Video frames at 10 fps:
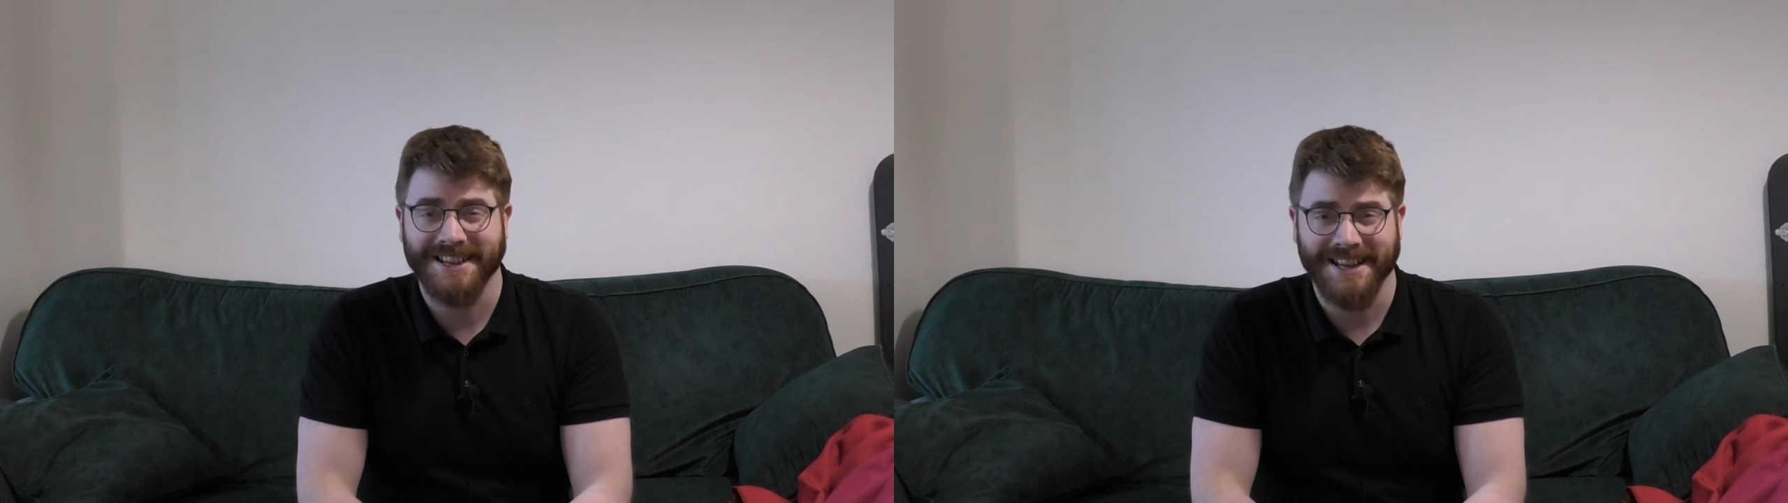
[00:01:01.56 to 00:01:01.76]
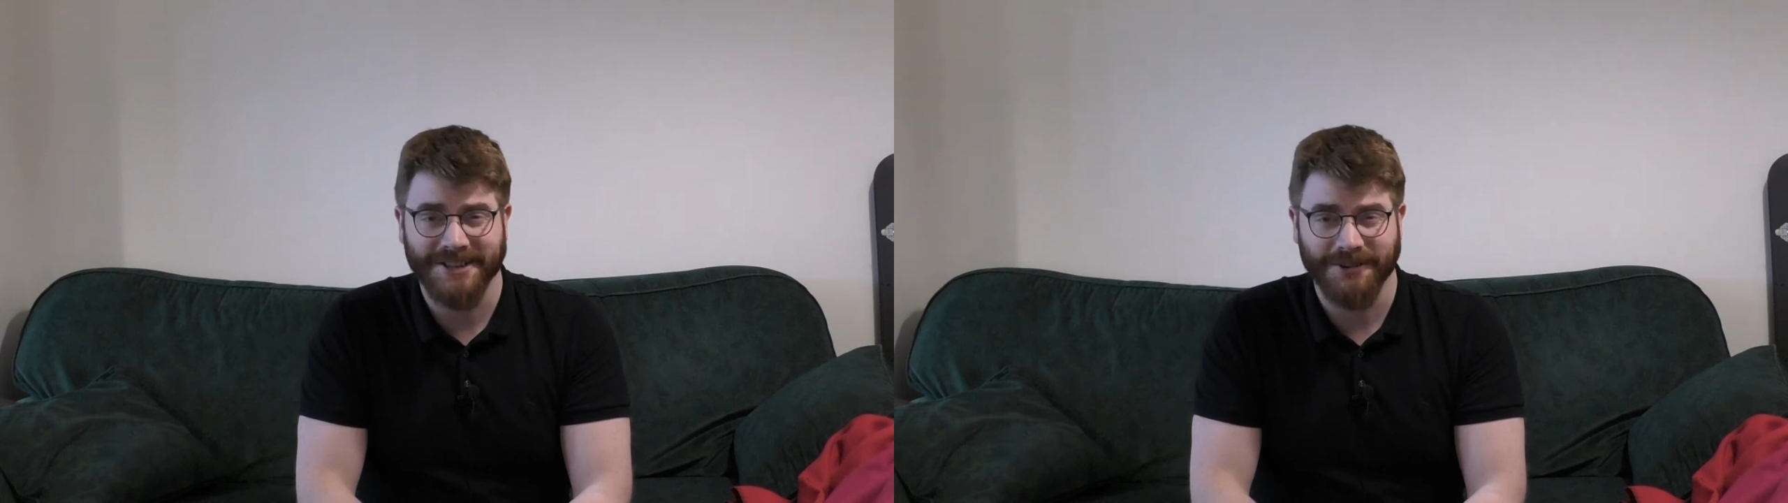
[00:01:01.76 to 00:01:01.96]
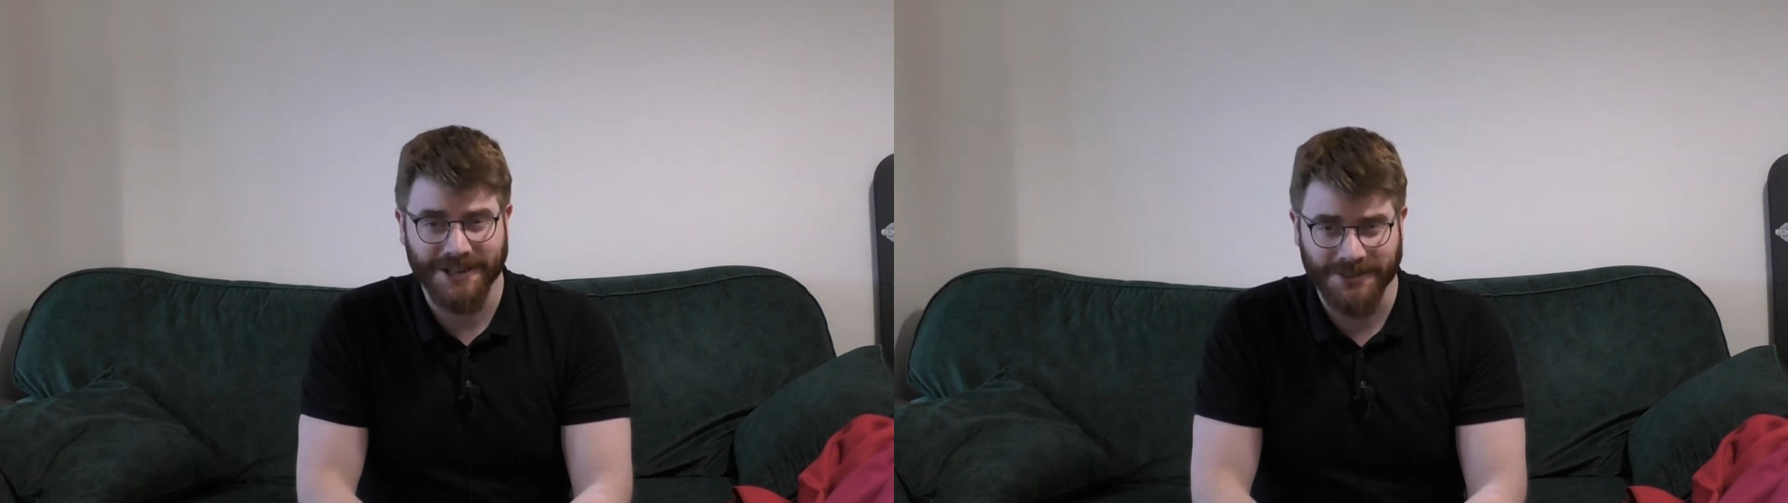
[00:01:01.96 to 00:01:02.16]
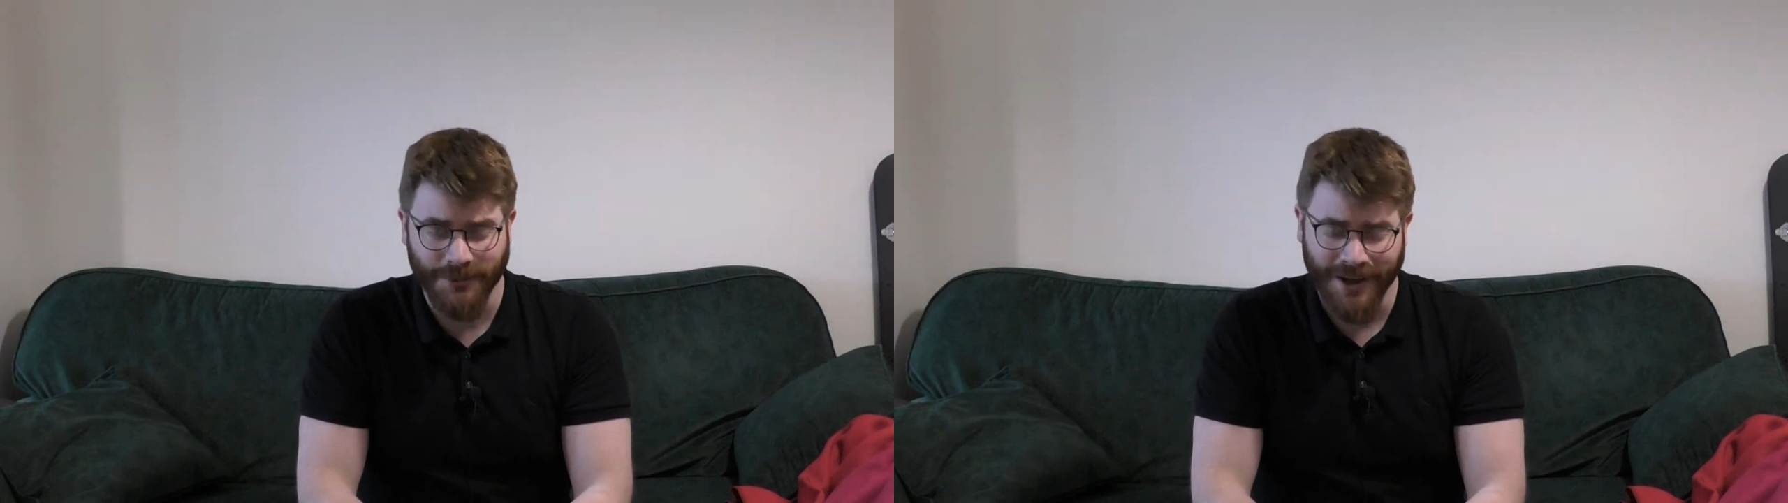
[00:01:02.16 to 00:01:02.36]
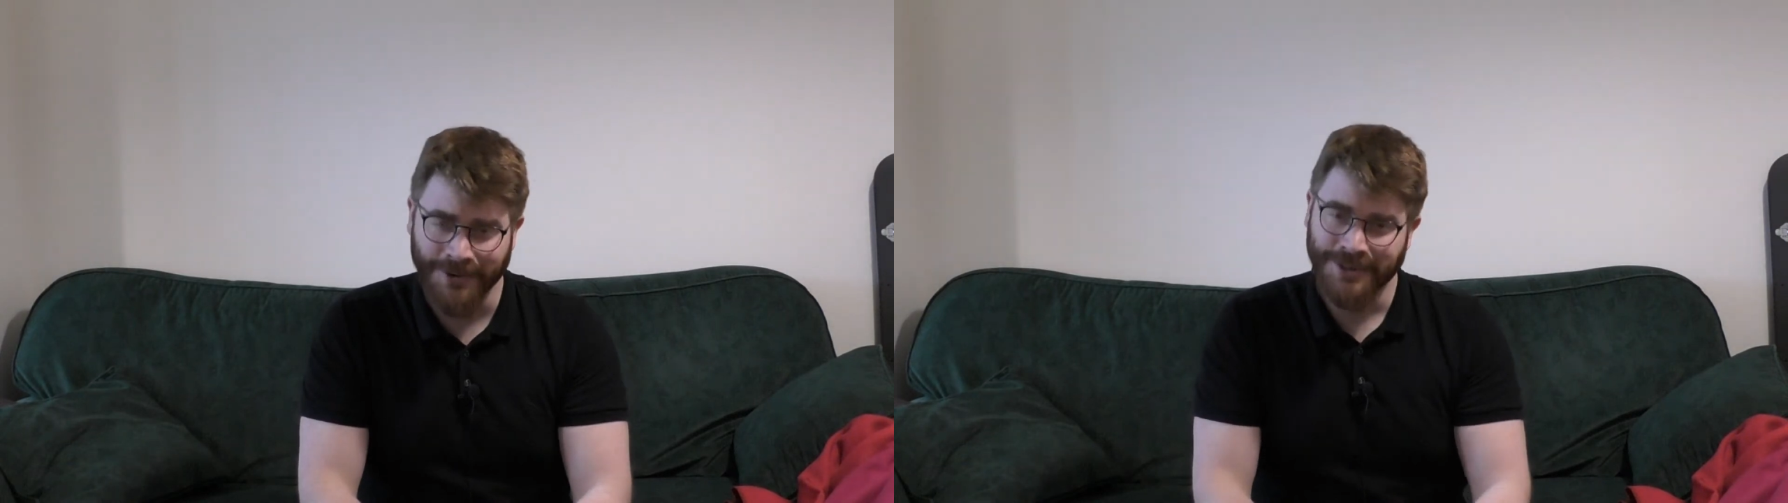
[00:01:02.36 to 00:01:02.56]
category as
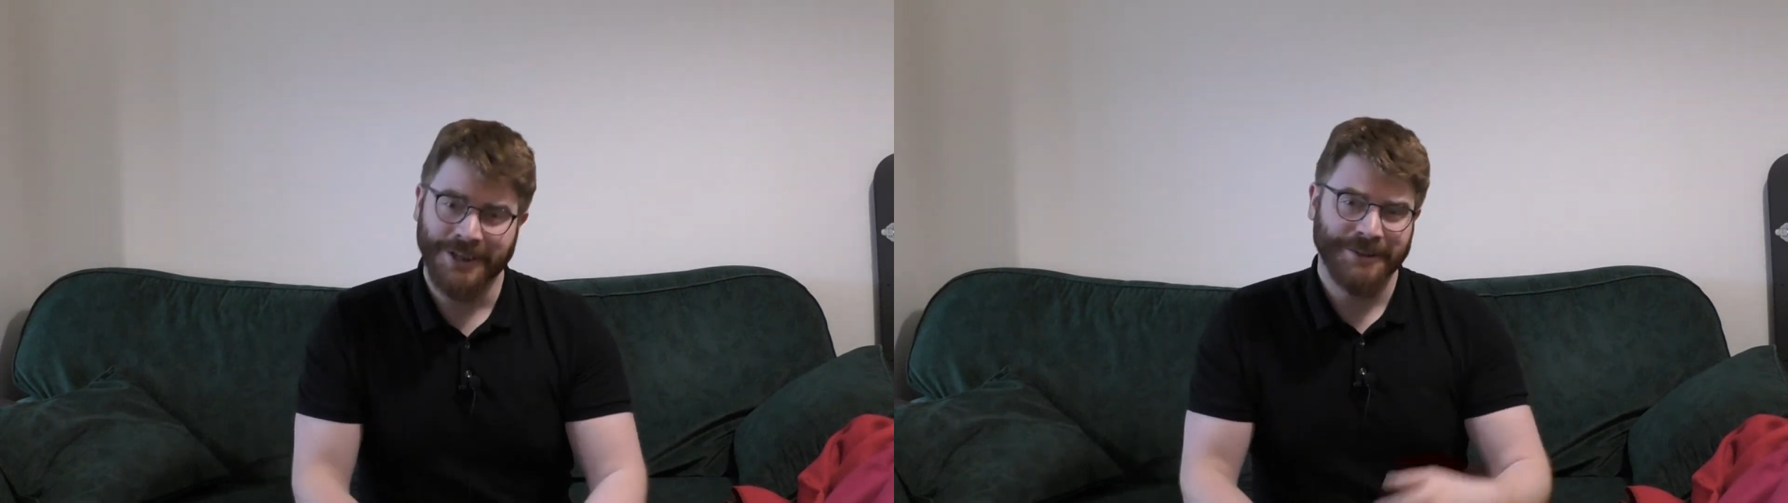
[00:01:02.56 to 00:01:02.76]
well.